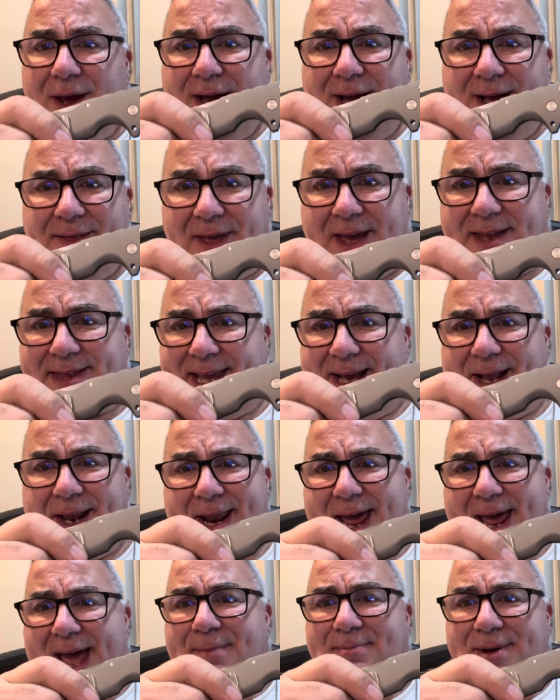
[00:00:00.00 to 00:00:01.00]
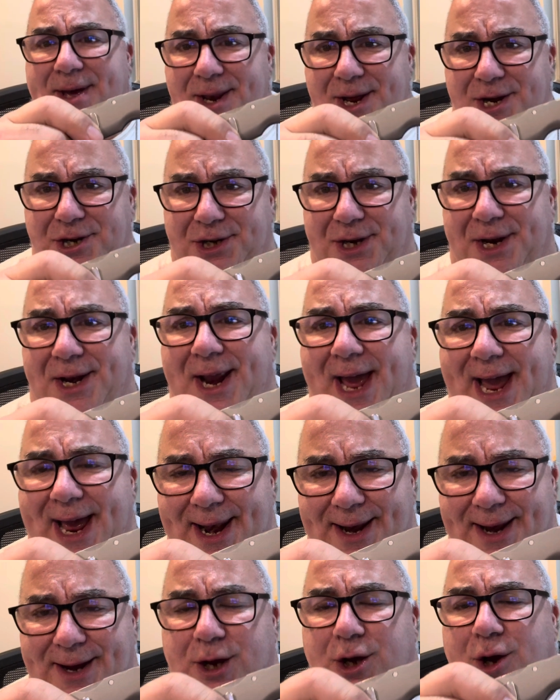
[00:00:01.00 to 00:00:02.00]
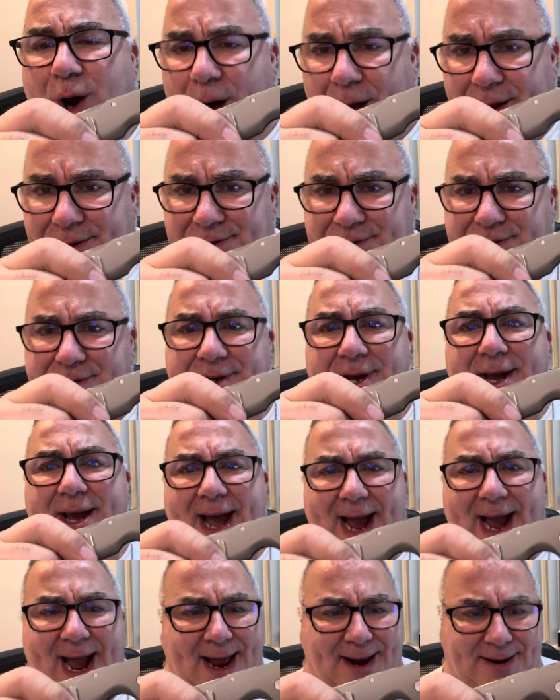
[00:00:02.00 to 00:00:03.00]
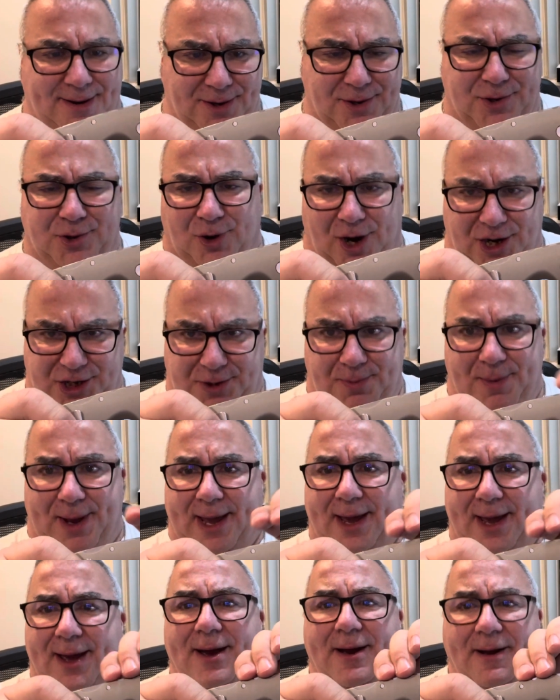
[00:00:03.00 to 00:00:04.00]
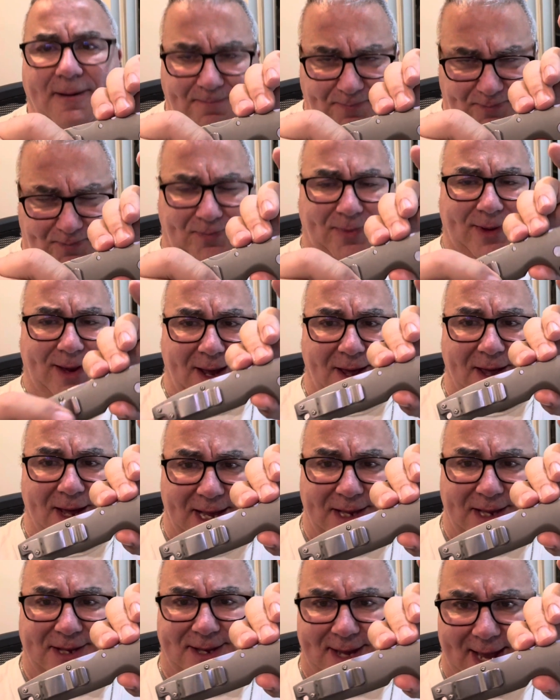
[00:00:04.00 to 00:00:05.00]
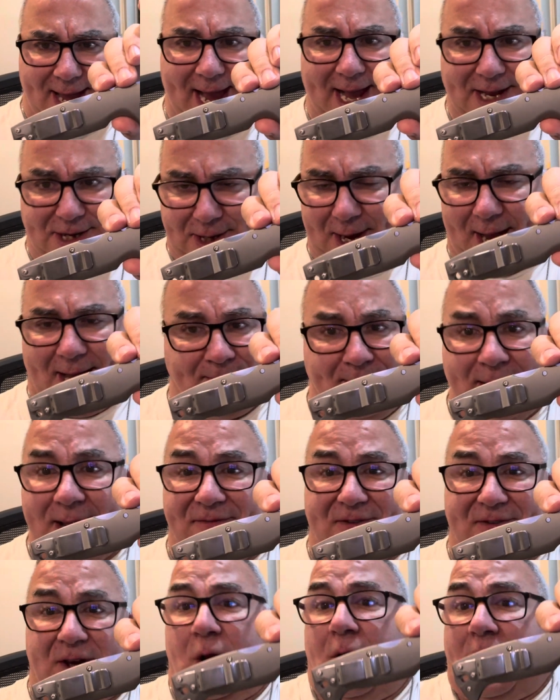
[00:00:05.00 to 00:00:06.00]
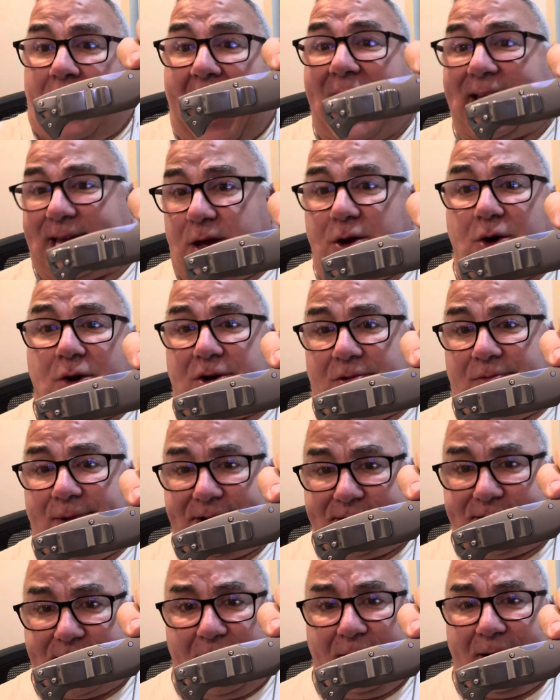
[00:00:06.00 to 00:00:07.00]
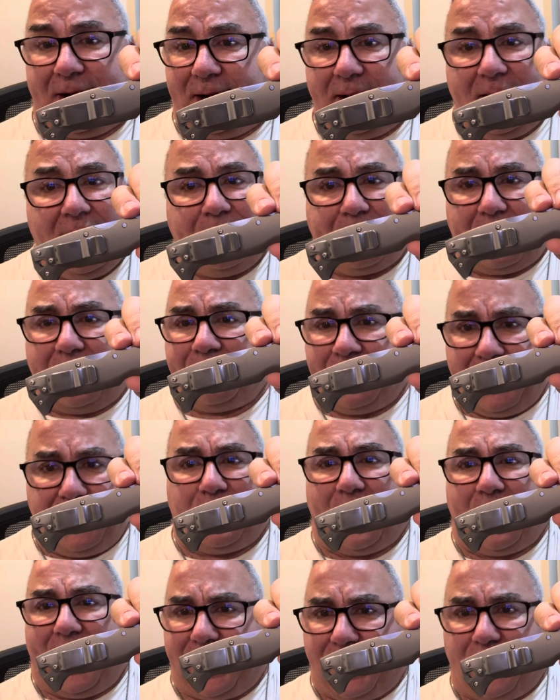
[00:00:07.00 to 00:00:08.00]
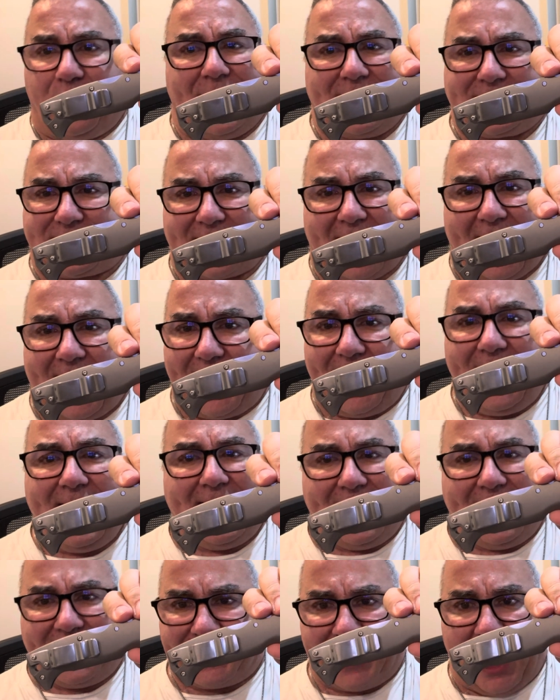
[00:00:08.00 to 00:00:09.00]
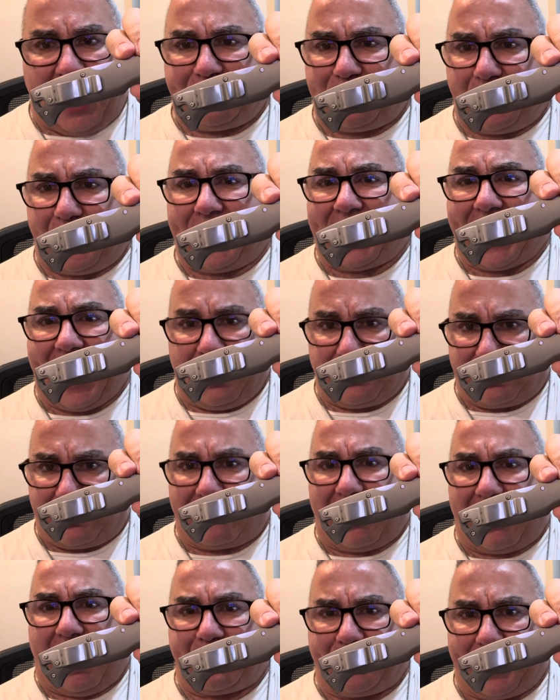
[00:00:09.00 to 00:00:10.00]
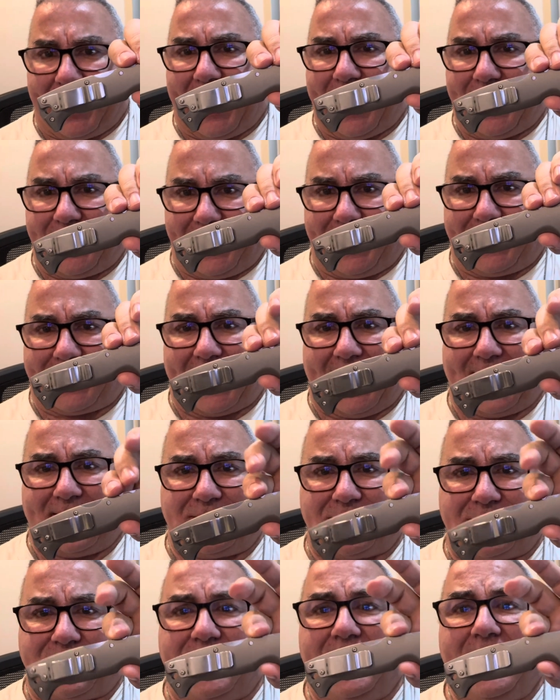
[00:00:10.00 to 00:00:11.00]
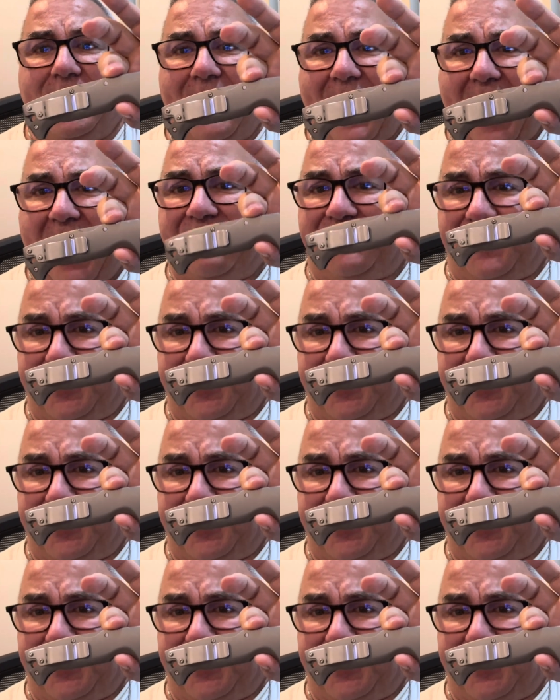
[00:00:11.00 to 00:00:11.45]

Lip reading: ammunition and guns, and trust me, if you don't like it, you can return it. But Midway USA is not putting out crappy AD10s. And for